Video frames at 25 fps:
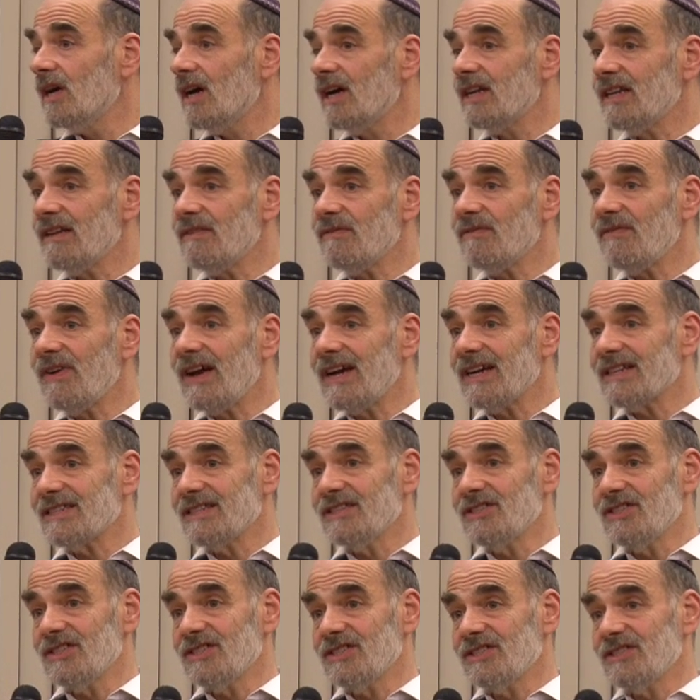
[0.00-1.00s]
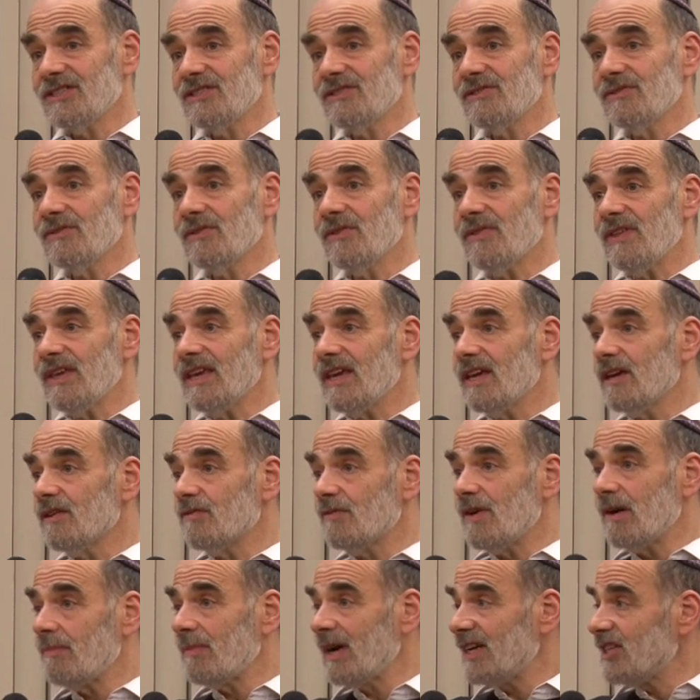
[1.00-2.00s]
And in fact, I just, thinking of
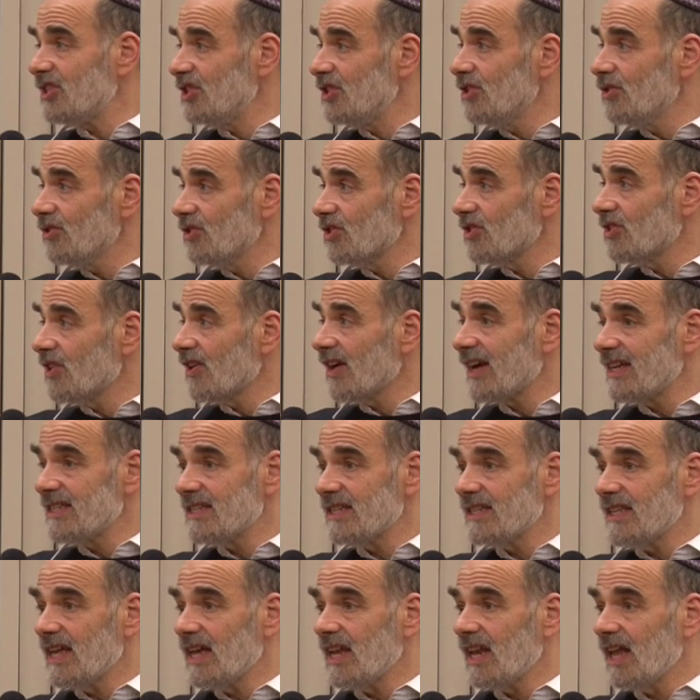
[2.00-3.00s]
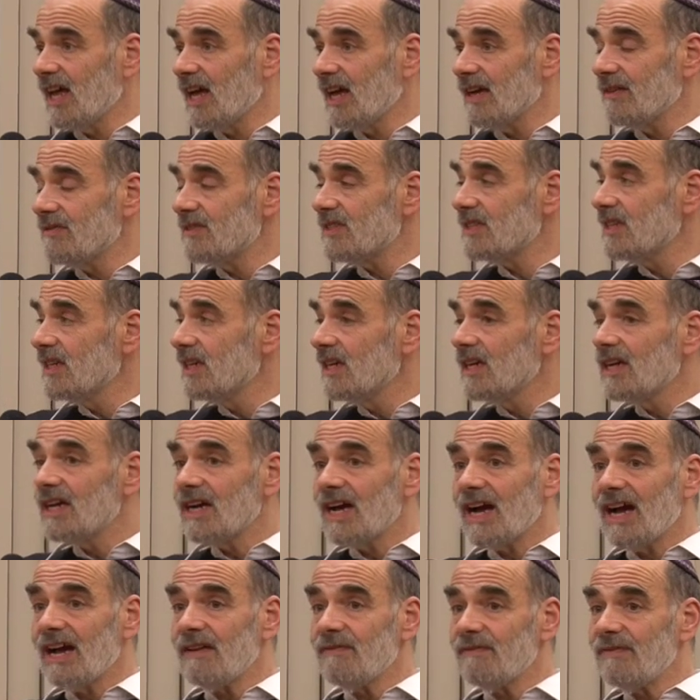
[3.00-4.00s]
where my children are at in their lives,
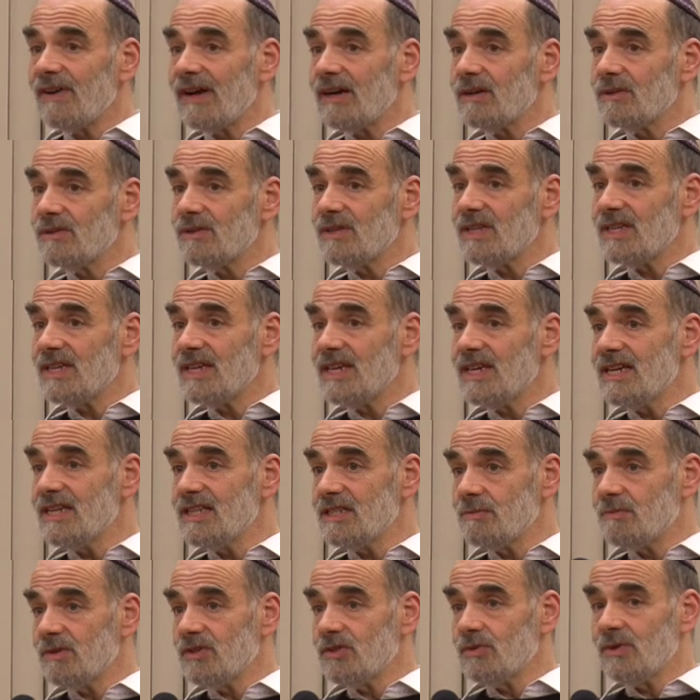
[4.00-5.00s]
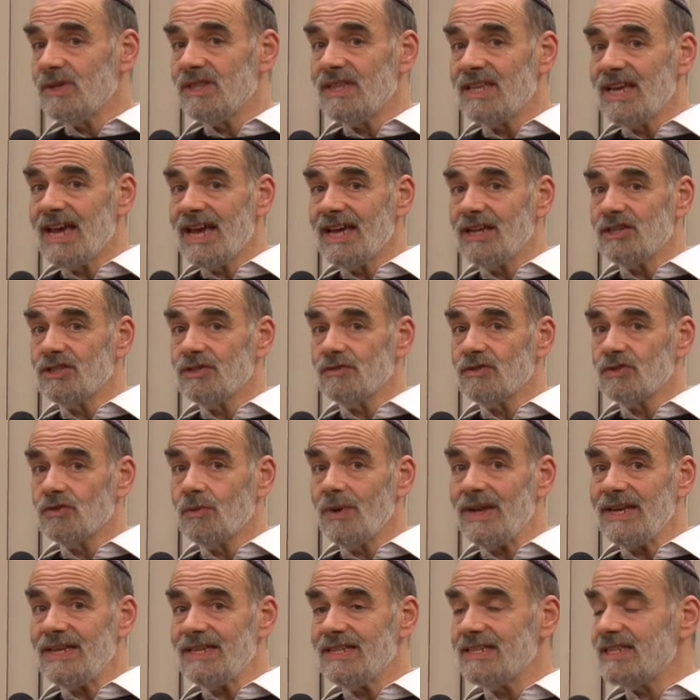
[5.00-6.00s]
I found the years between the age of
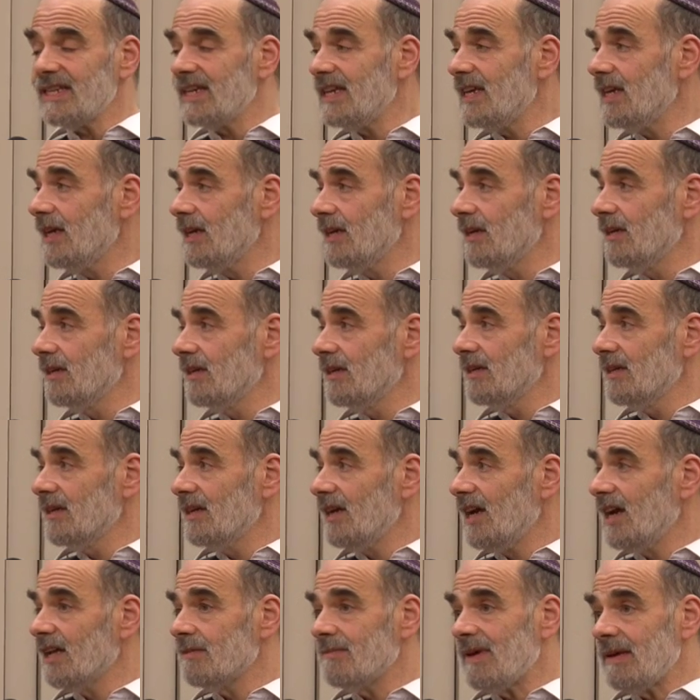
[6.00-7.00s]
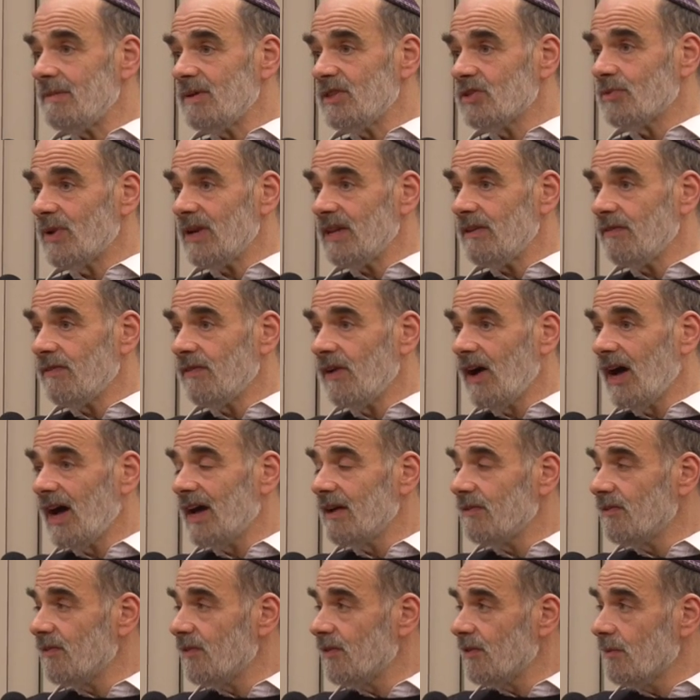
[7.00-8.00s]
20 and maybe
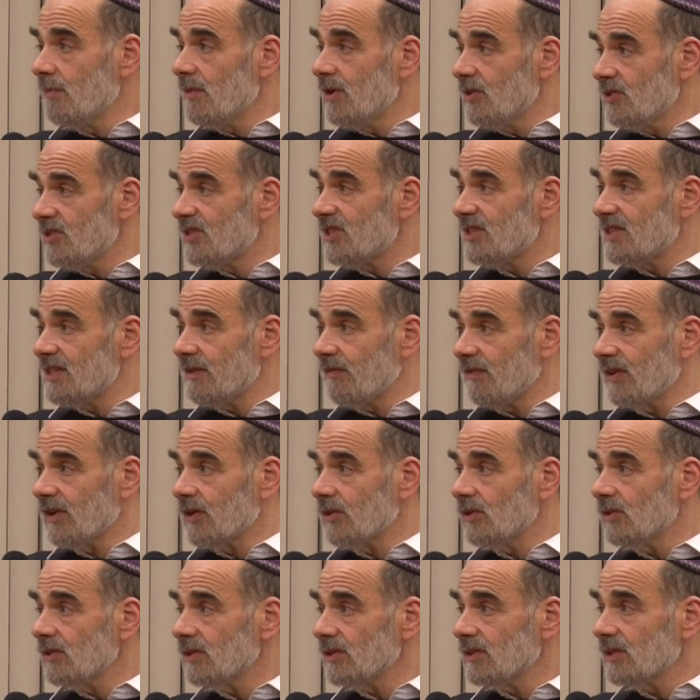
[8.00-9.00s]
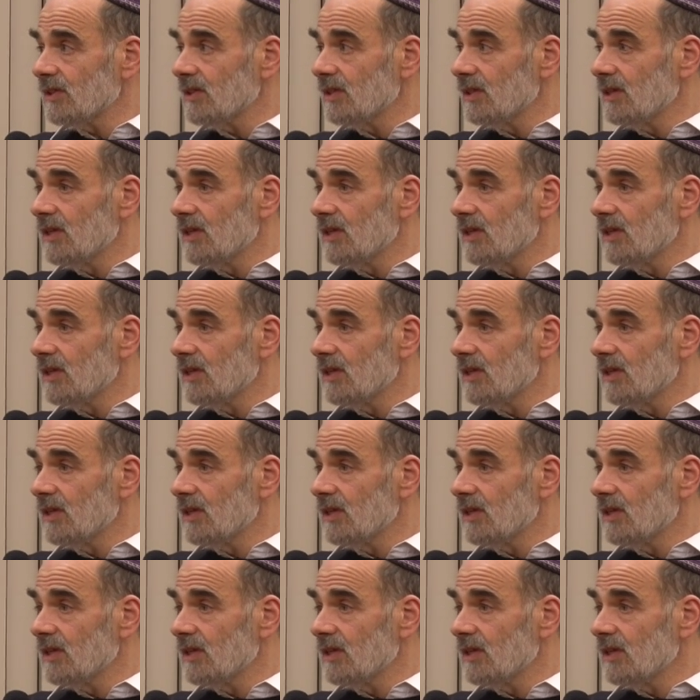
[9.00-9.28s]
25 the most difficult,